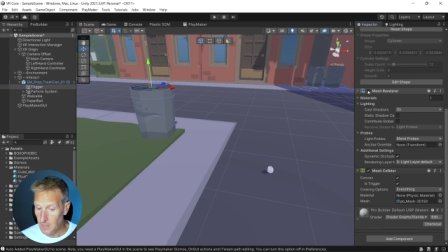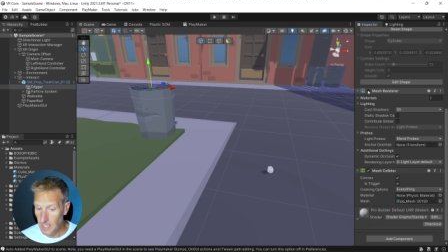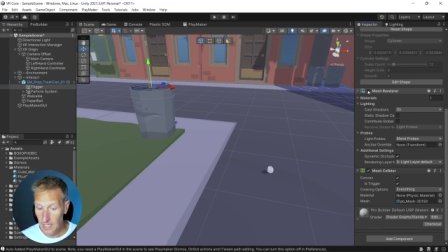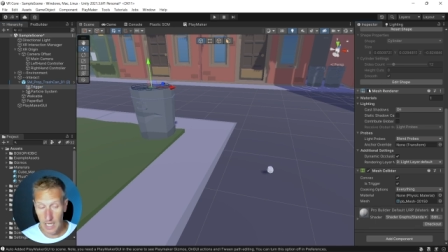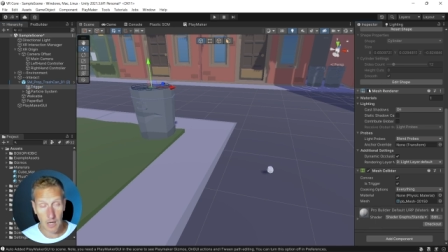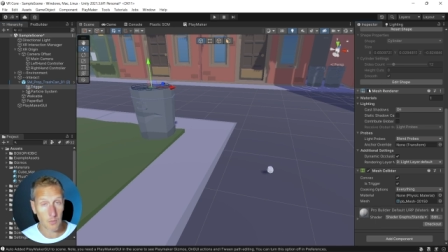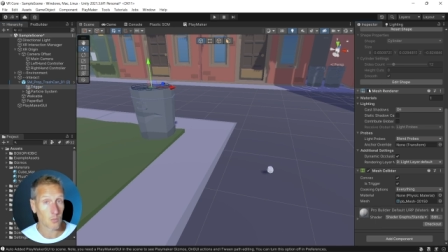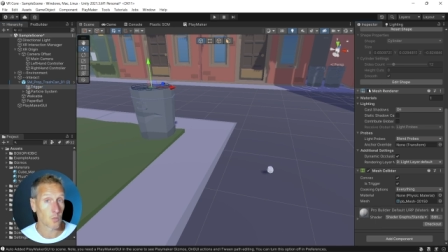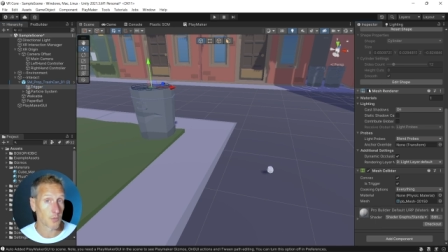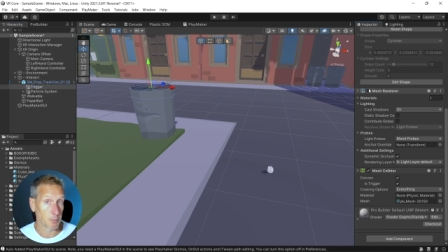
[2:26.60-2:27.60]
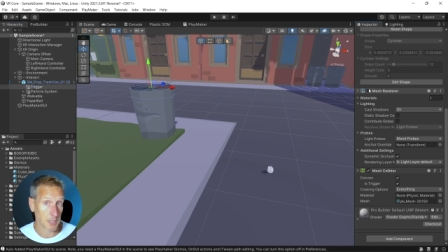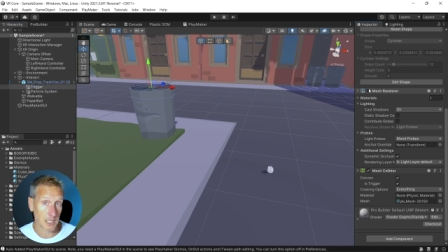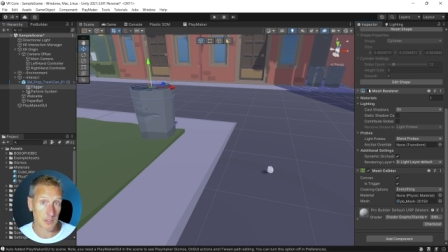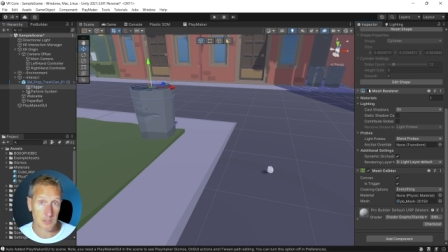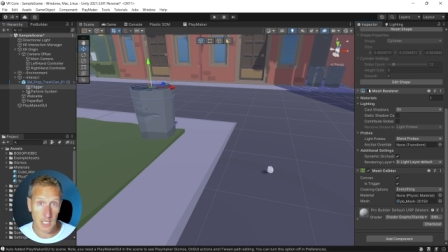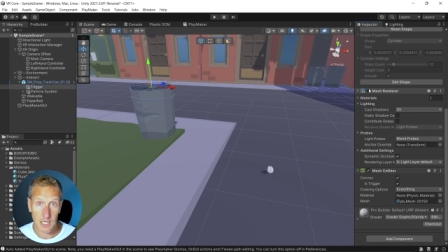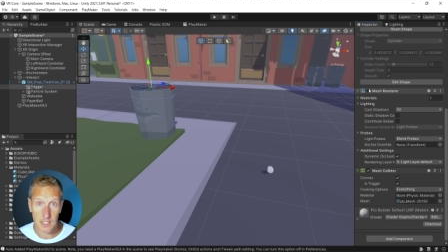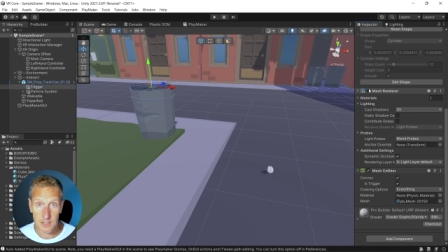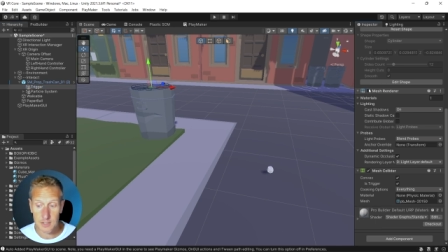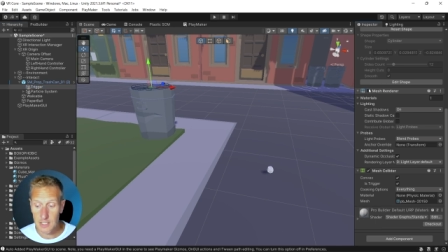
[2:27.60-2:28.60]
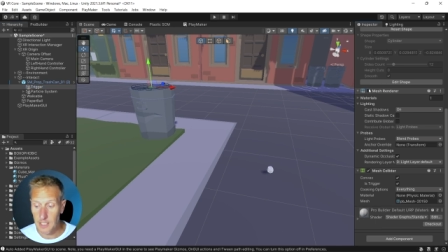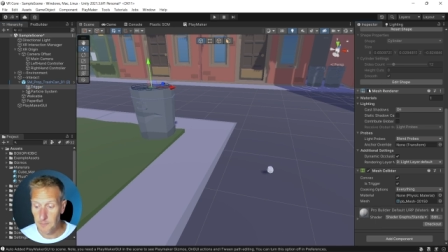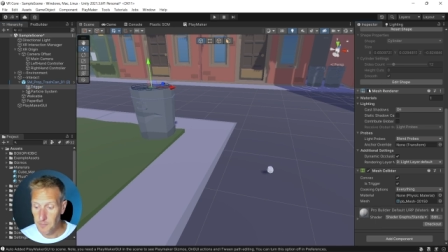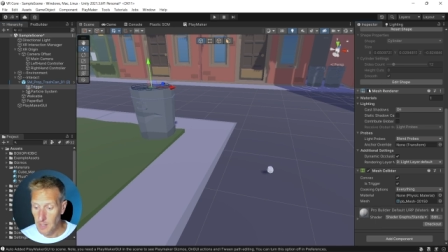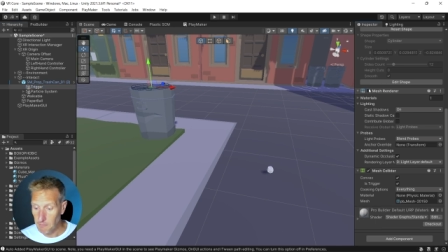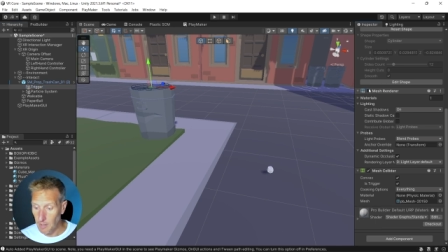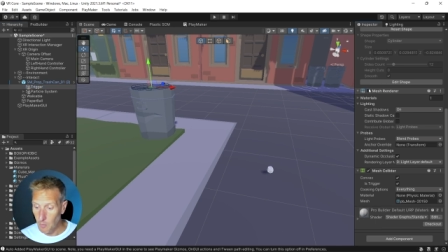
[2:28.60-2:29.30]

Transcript: and now the player's not gonna see it, but